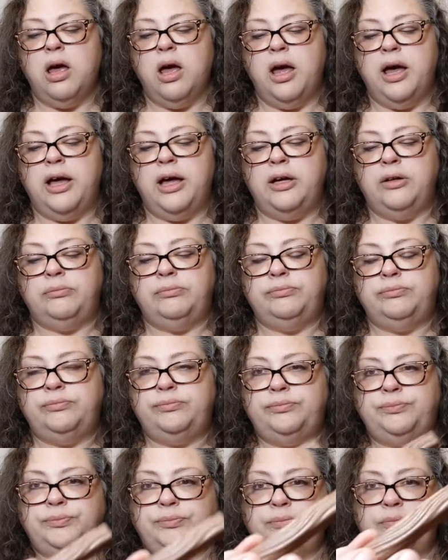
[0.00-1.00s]
Um,
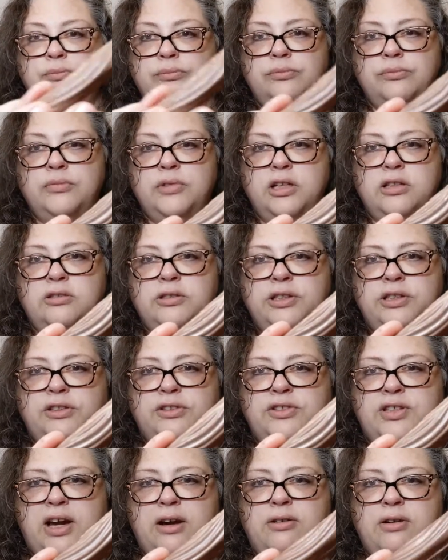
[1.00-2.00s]
little
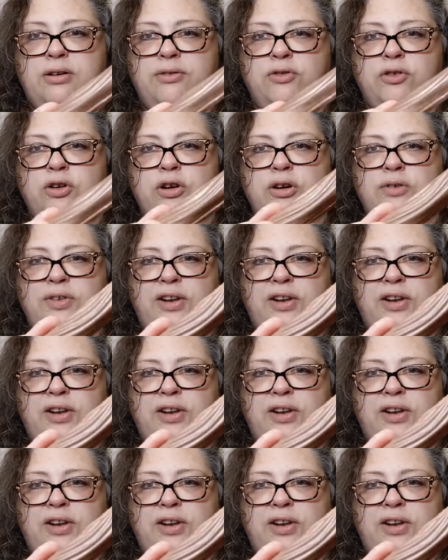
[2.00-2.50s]
decorative groove.